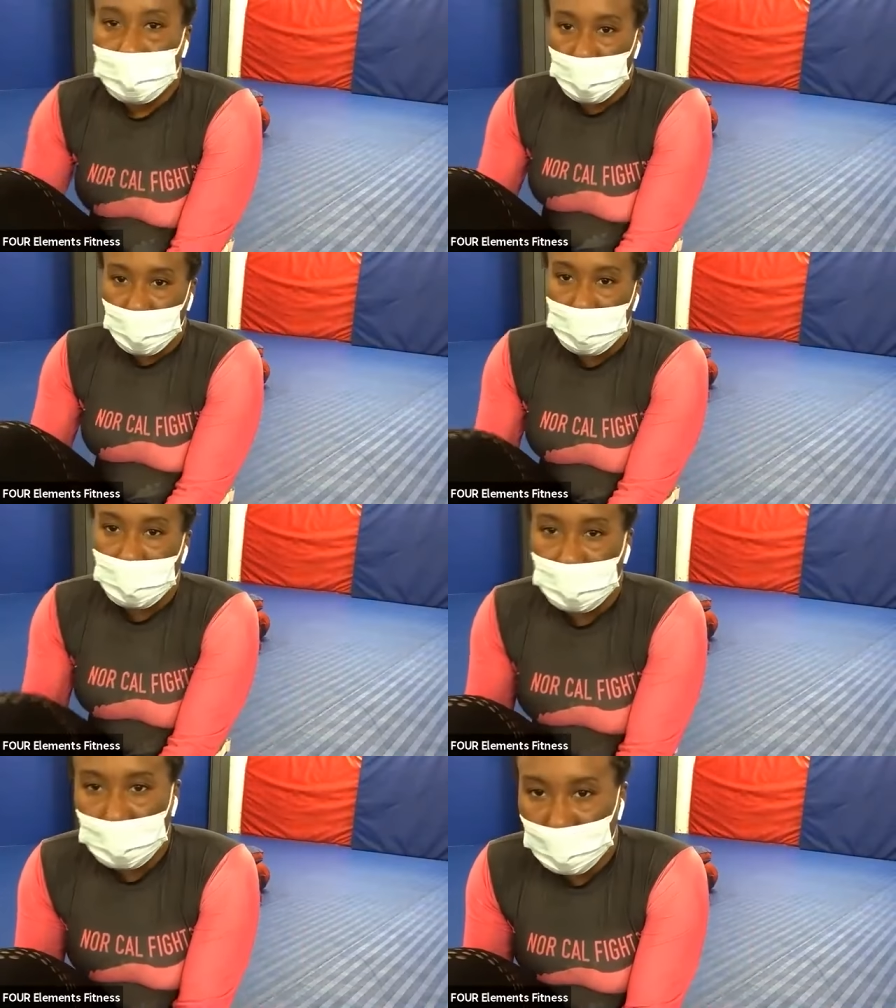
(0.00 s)
we're all
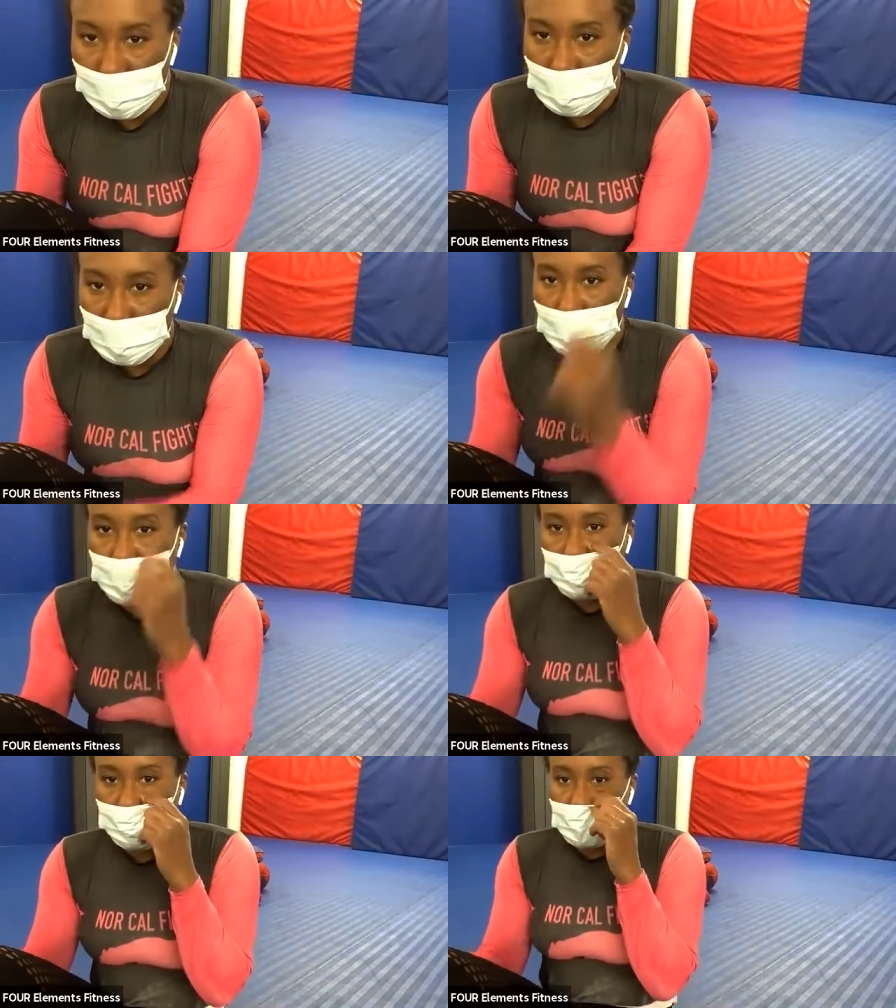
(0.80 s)
working on our
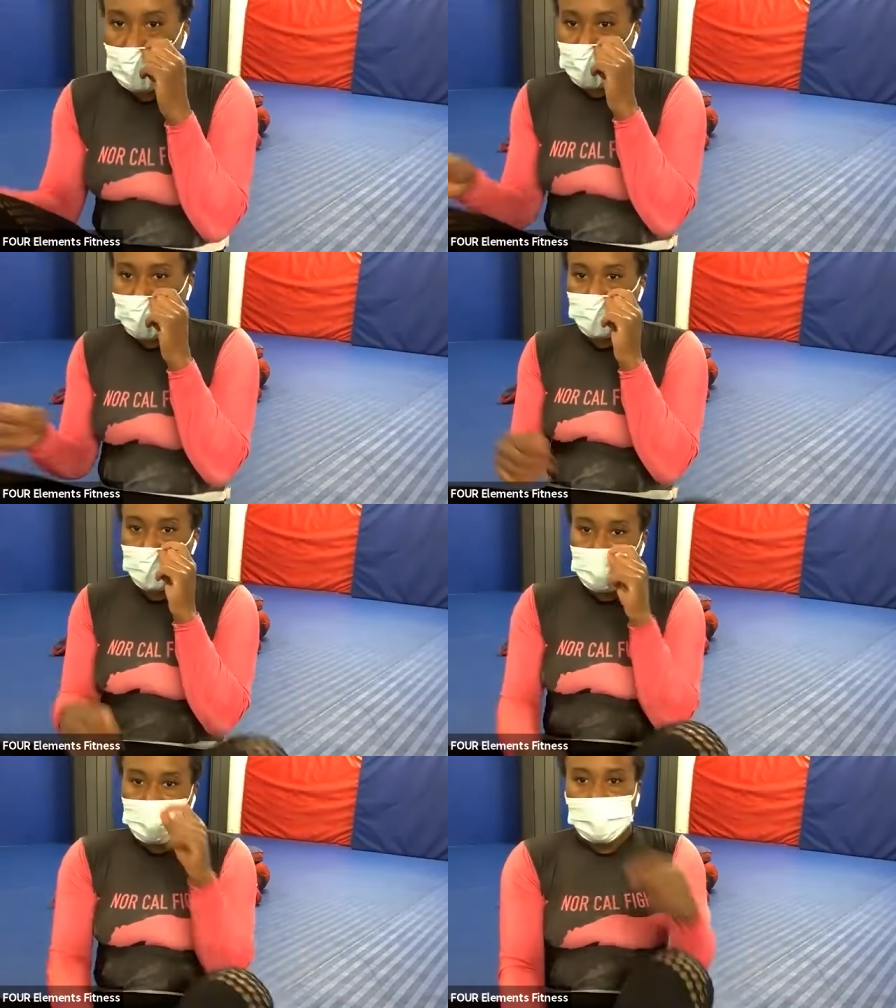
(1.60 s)
own for now.
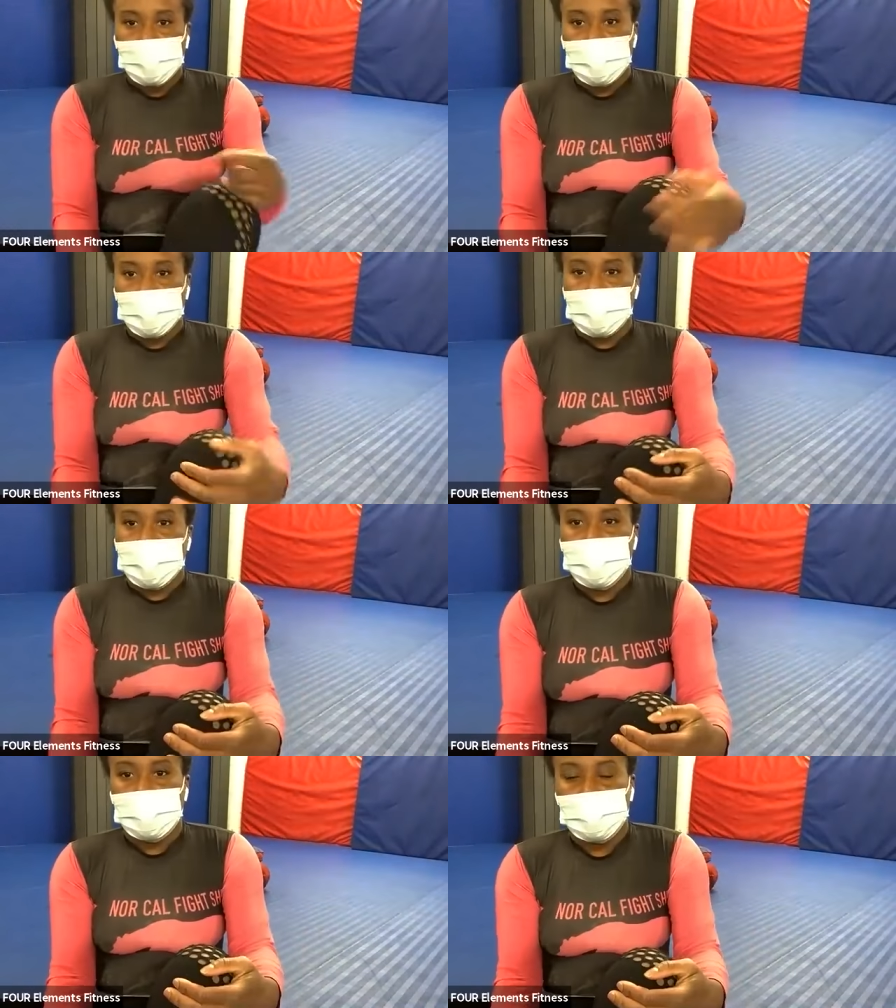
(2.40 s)
Yeah.